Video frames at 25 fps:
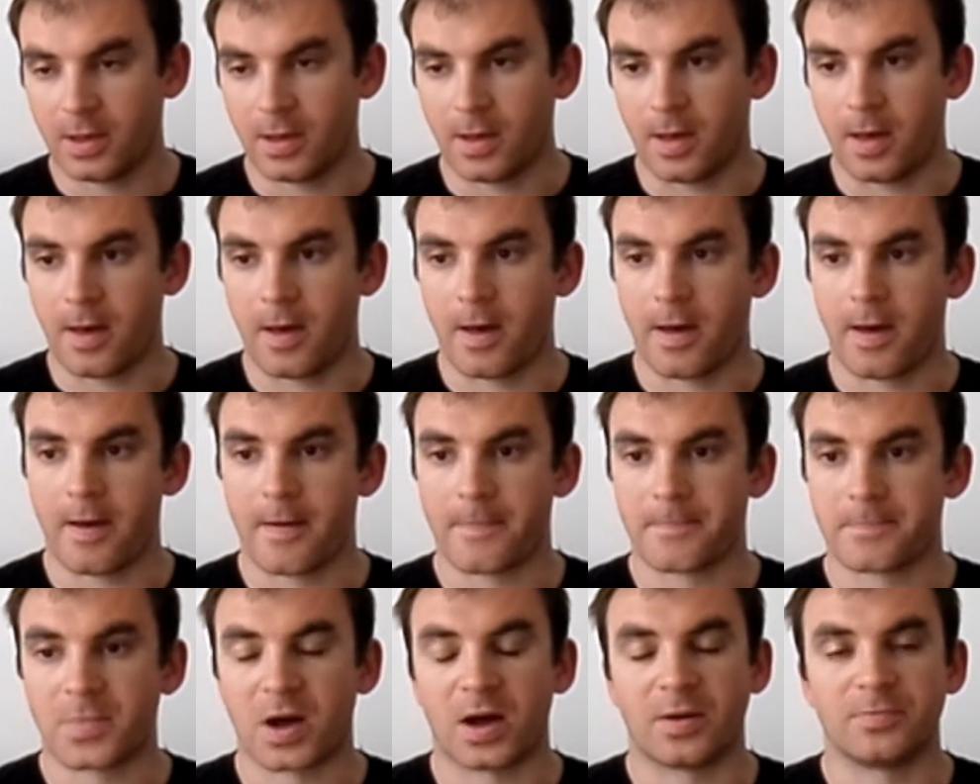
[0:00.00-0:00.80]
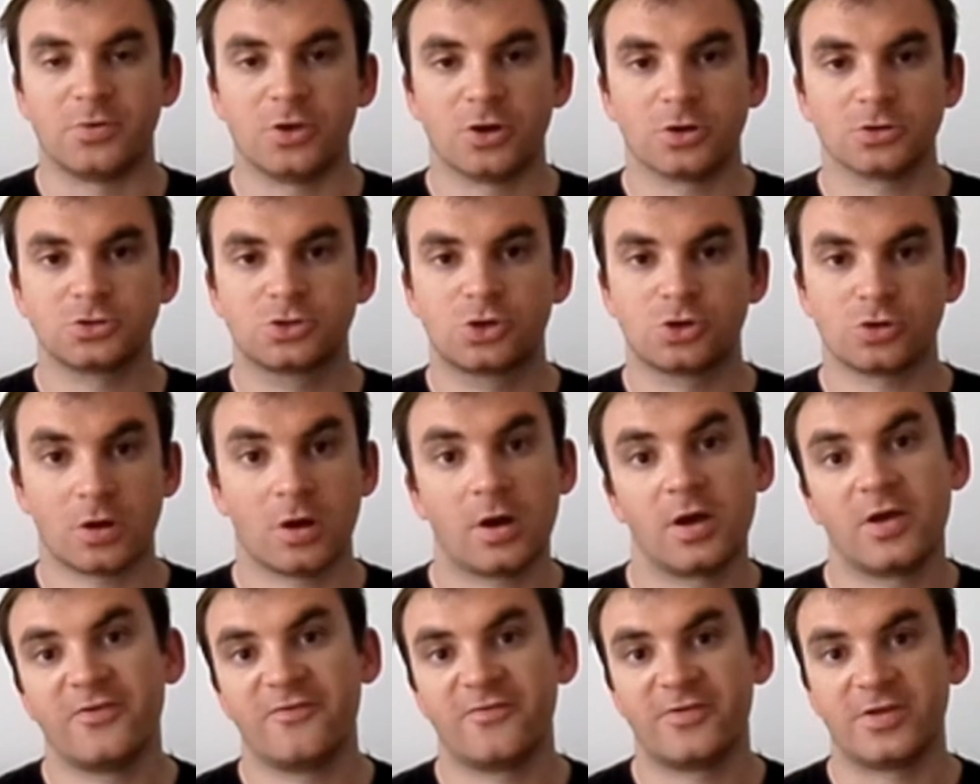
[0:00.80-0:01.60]
I'm not
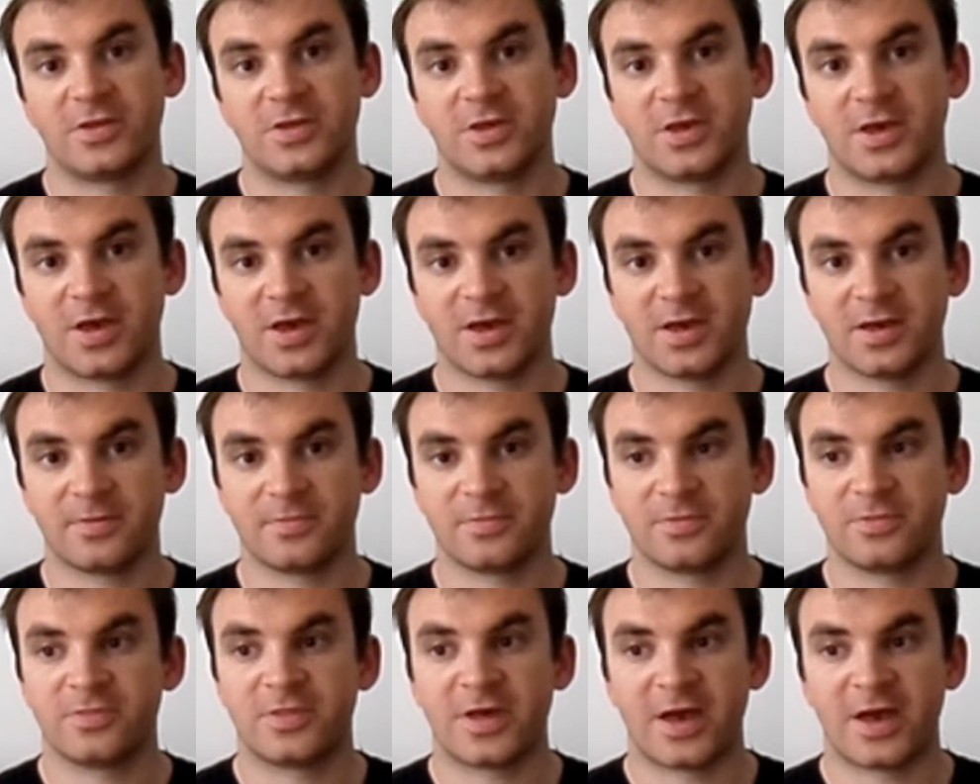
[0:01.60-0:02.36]
driving yet.